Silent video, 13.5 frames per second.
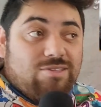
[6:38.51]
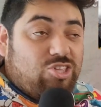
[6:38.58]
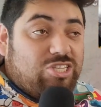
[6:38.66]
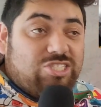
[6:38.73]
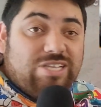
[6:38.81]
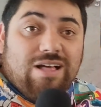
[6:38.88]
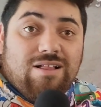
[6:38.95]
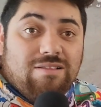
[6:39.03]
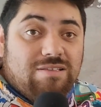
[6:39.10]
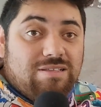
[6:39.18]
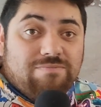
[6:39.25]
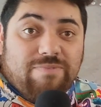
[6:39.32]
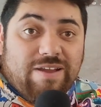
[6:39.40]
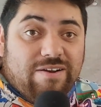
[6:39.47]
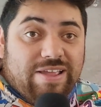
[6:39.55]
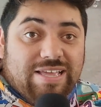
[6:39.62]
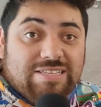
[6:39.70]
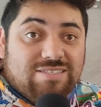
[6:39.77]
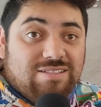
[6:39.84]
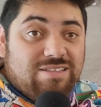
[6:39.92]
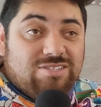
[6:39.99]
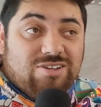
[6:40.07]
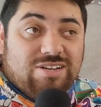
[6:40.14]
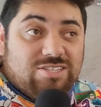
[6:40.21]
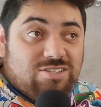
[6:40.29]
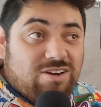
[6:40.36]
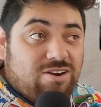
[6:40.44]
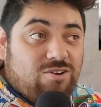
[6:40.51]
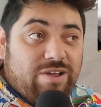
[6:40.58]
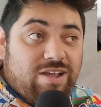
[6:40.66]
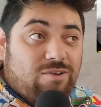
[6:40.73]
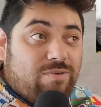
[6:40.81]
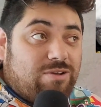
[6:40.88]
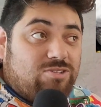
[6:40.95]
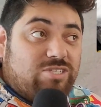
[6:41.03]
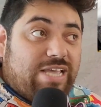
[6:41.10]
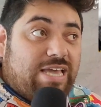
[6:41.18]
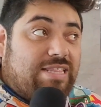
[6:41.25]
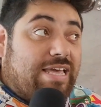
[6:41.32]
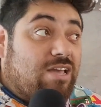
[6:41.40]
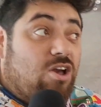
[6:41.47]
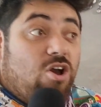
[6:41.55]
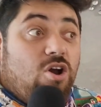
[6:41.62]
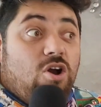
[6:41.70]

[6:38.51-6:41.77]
Gizelle very easily is gonna start going around saying like,